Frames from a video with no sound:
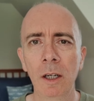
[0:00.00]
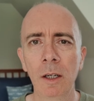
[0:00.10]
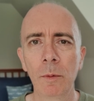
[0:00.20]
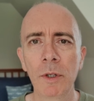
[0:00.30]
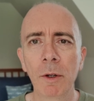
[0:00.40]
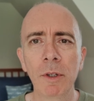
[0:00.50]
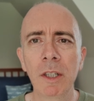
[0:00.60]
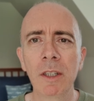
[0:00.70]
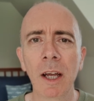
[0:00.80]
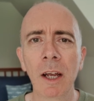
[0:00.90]
We still need
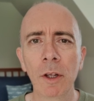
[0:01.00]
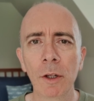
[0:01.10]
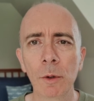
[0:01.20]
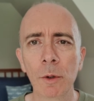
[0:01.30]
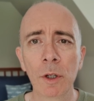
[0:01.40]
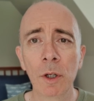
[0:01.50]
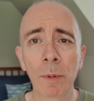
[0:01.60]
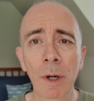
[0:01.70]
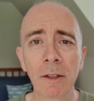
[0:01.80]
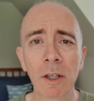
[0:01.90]
to learn that those who
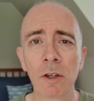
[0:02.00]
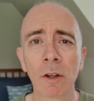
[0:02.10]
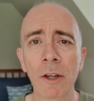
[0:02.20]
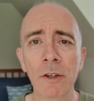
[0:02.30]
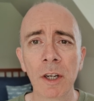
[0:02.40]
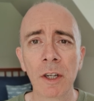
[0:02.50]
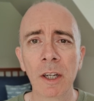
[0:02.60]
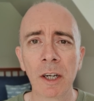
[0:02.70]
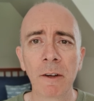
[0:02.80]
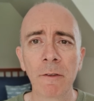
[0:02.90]
practice religion in
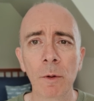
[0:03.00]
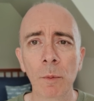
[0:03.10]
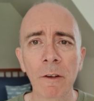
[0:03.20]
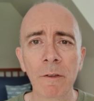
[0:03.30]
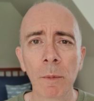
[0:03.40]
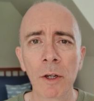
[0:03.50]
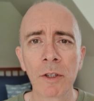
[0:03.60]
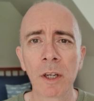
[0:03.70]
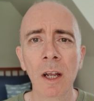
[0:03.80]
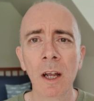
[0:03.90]
a different way from us
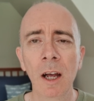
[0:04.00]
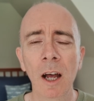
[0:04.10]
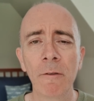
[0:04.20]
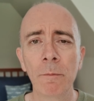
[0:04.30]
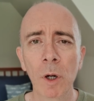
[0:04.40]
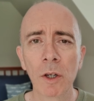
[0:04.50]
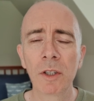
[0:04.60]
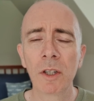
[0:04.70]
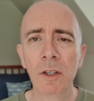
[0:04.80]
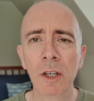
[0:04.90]
have much
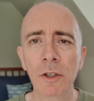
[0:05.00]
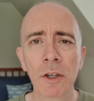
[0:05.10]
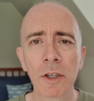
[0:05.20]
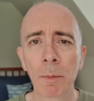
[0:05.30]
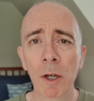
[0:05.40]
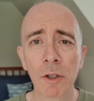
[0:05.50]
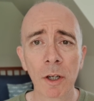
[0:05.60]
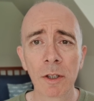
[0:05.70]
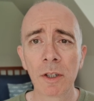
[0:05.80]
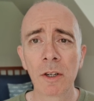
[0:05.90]
to teach us about
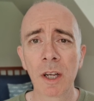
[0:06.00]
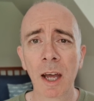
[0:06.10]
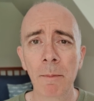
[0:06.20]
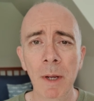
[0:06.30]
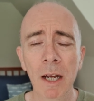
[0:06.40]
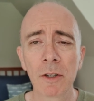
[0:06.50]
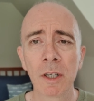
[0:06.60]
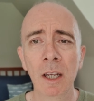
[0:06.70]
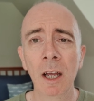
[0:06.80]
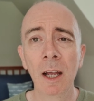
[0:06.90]
justice and
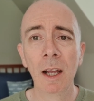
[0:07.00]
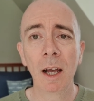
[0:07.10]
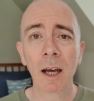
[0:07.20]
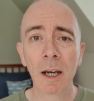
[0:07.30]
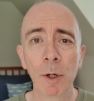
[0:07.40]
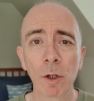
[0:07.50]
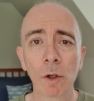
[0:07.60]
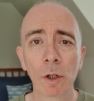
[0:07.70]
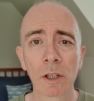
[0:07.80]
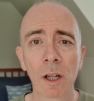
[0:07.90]
mercy and about
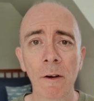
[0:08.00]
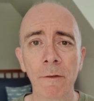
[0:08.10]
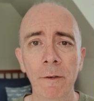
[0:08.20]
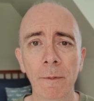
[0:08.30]
God's love.